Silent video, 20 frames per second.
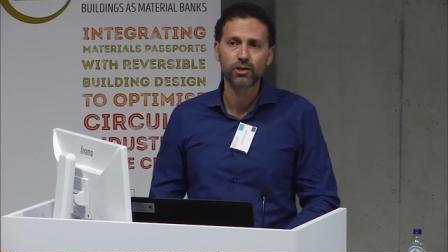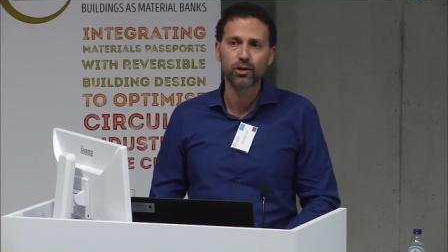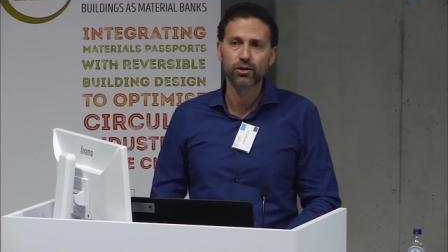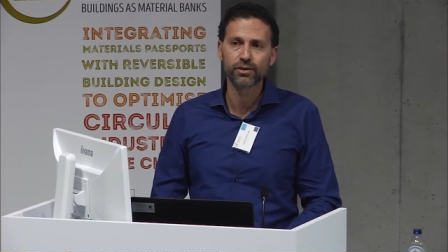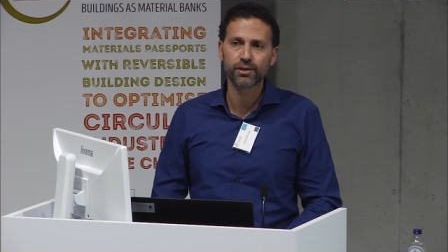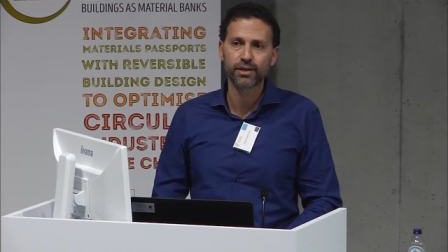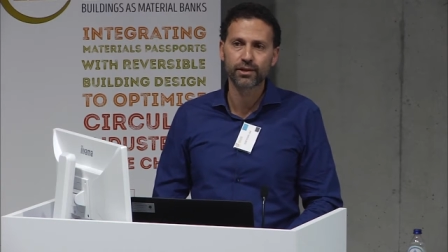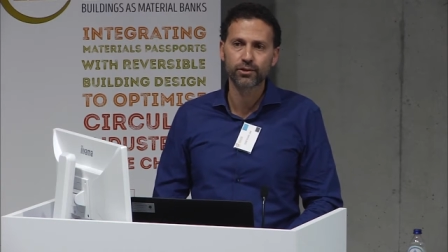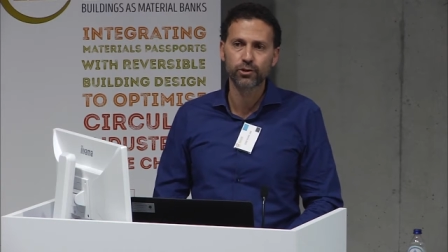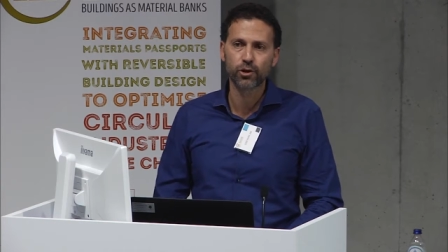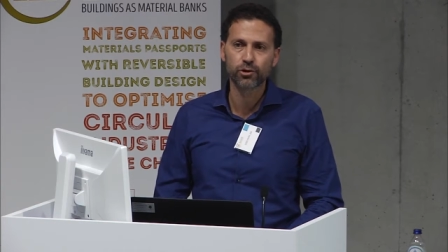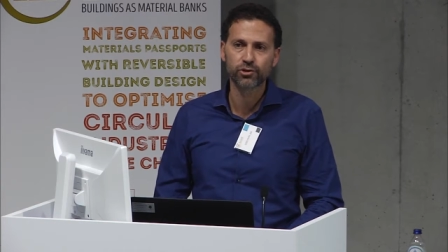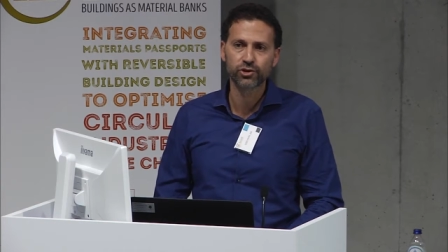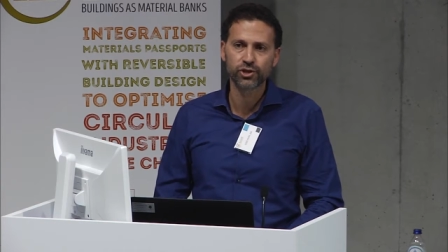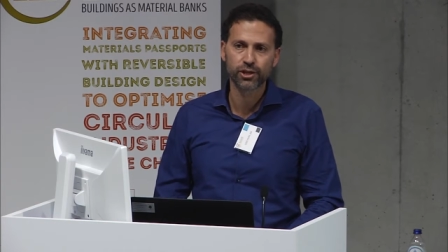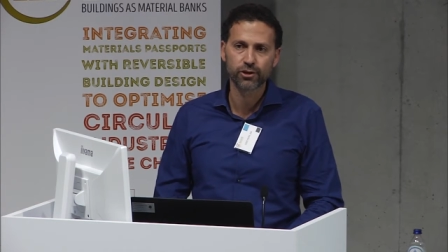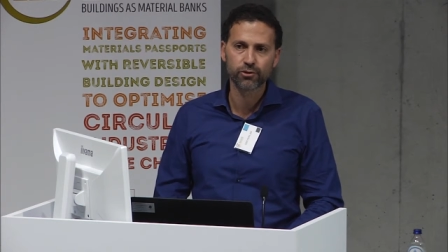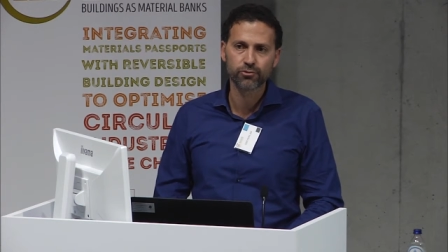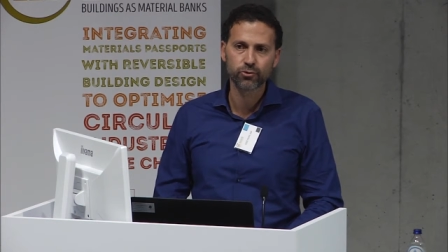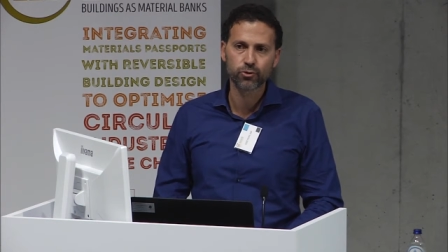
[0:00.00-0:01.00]
on technology,
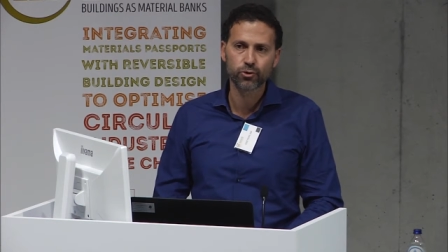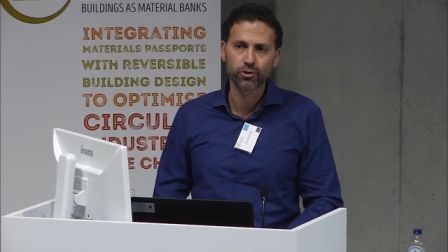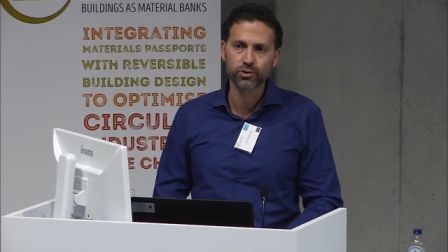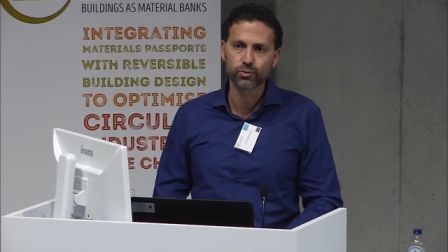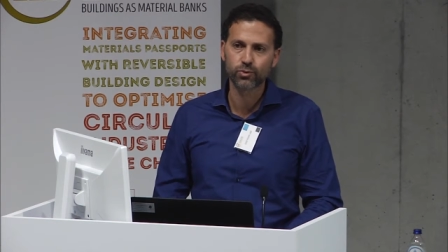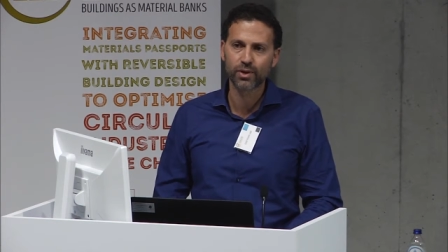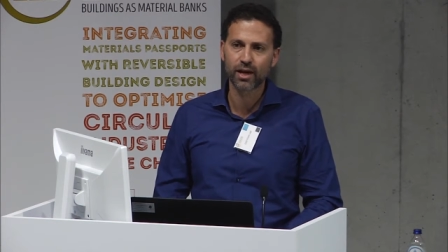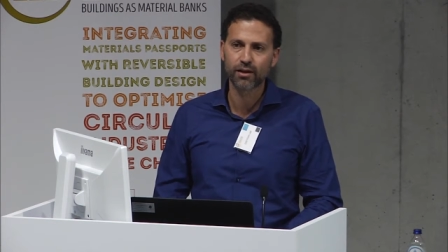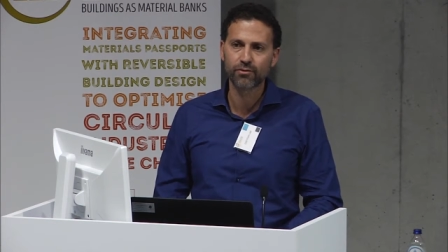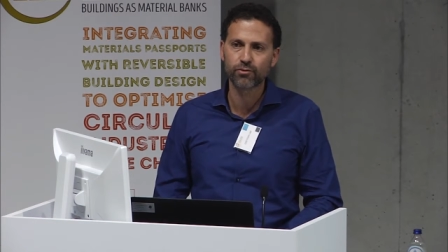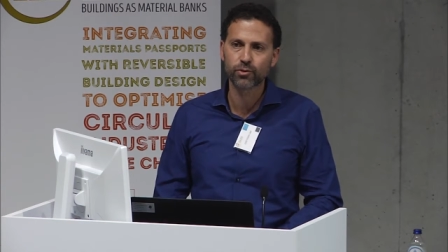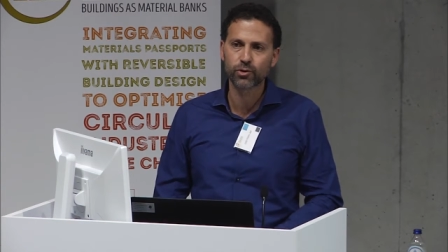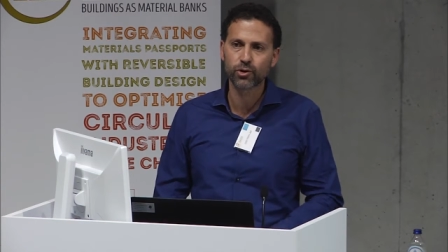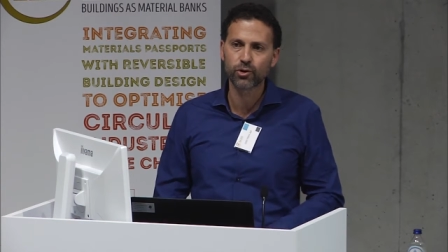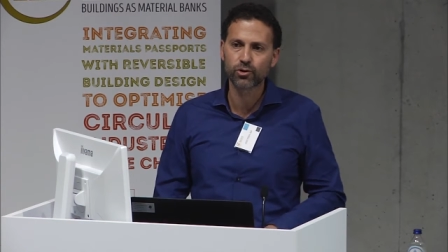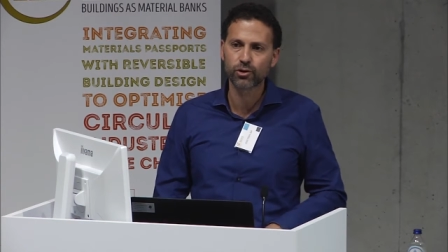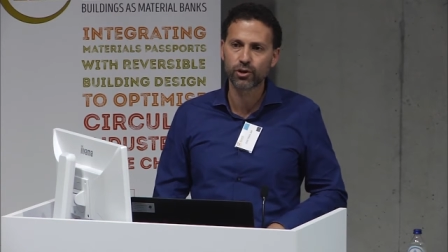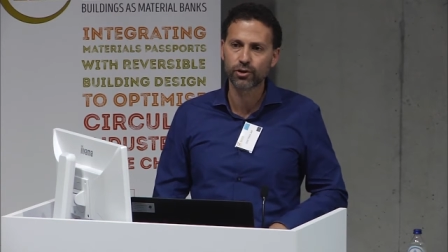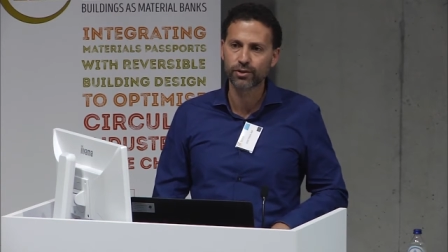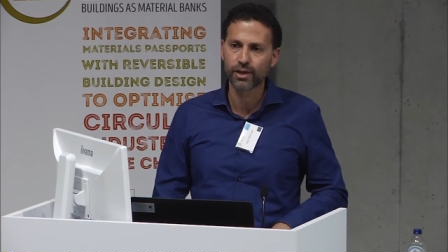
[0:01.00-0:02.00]
and of course we have a
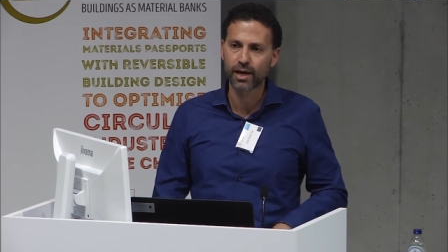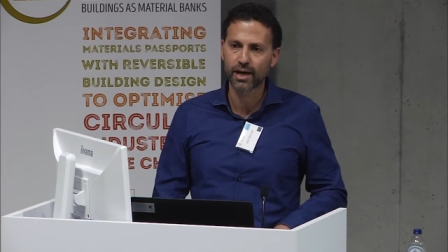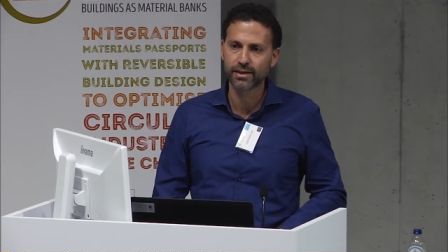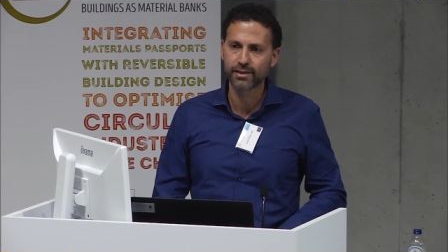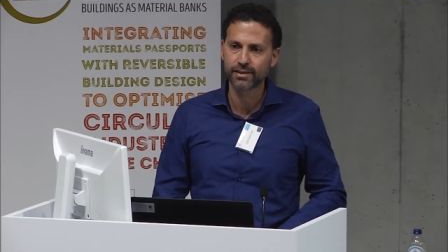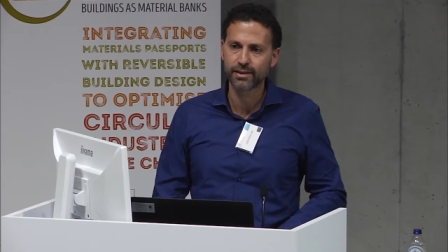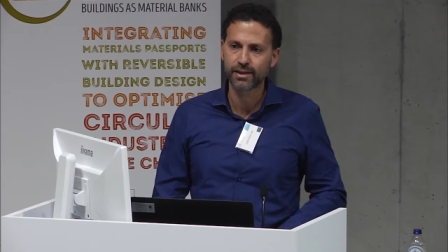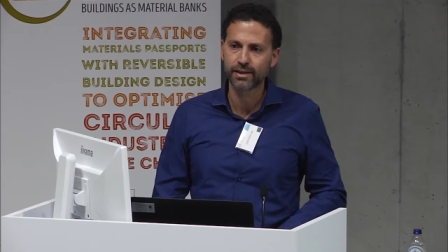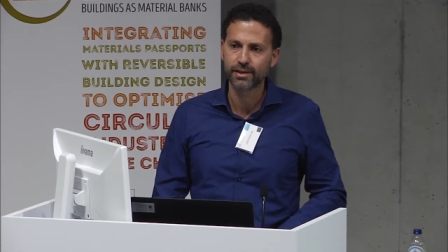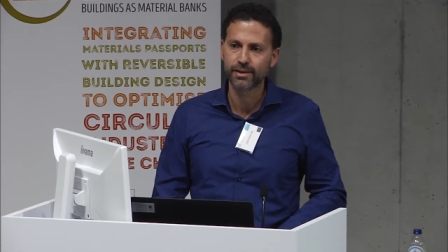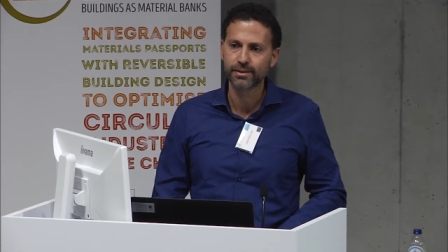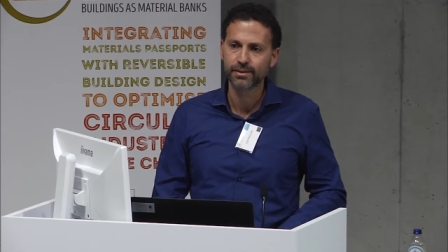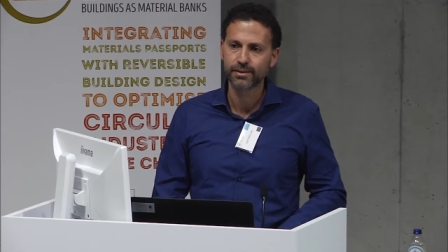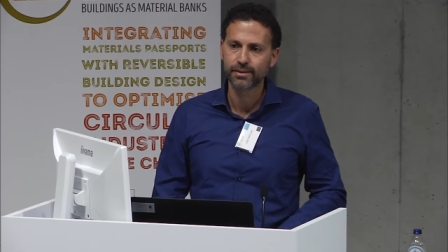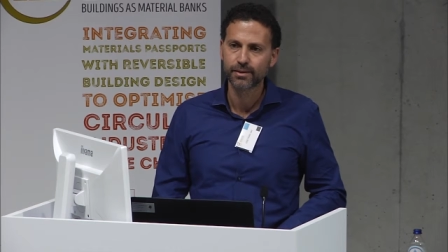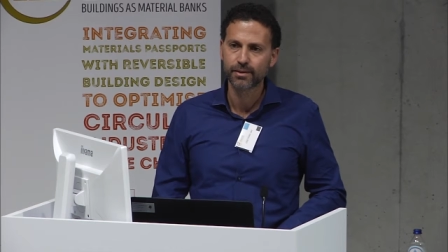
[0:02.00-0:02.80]
role on I T.